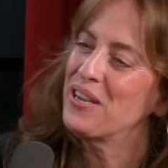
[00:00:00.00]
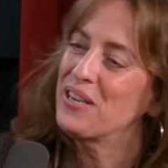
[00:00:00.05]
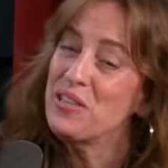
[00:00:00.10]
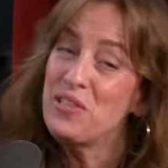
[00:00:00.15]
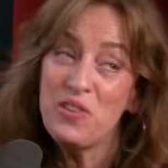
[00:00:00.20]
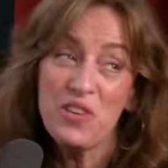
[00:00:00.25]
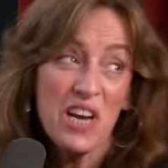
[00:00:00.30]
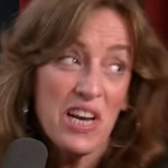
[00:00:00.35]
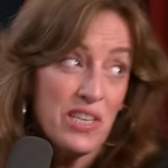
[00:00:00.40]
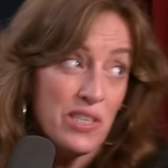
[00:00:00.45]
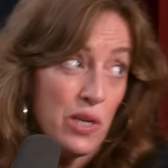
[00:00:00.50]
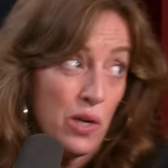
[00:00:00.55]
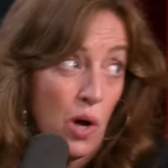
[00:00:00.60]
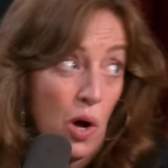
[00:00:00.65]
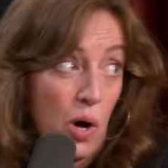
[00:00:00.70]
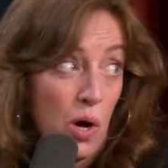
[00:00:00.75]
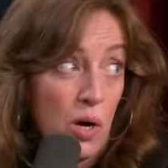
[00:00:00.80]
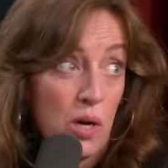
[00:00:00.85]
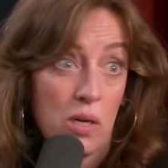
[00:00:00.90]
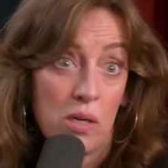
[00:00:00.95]
yeah. You guys
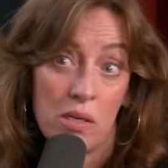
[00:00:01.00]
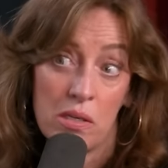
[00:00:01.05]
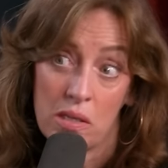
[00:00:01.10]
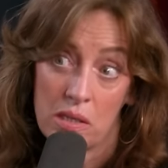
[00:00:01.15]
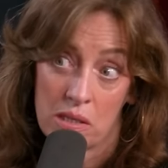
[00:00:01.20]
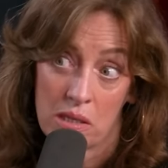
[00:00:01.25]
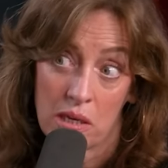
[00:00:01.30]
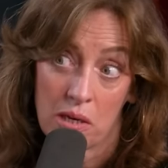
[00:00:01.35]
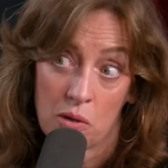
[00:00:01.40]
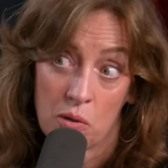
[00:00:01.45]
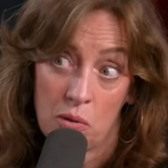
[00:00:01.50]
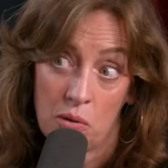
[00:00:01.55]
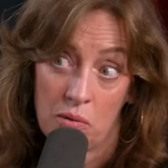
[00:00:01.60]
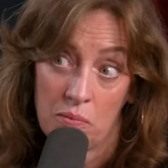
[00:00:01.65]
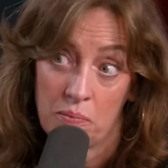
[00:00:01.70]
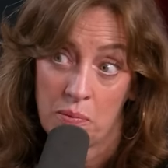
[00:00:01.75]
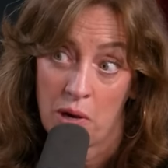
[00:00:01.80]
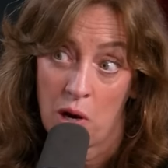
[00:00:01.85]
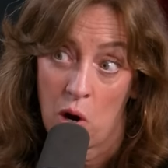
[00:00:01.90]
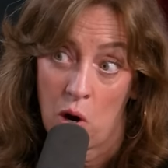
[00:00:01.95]
all. Or it's like because cool it
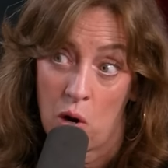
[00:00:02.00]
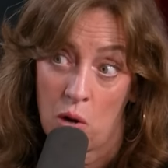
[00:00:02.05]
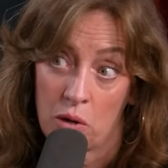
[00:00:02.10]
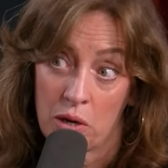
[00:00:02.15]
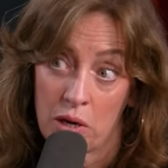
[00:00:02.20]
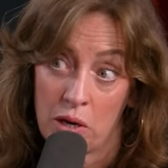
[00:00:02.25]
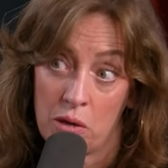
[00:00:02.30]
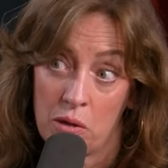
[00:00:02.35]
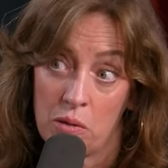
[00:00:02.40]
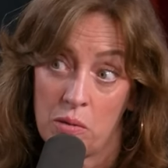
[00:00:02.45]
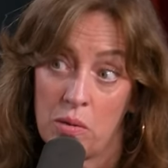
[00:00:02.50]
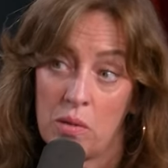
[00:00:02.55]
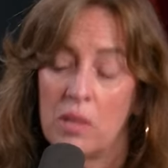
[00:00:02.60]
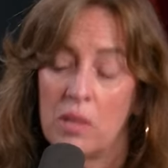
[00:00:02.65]
doesn't work that way.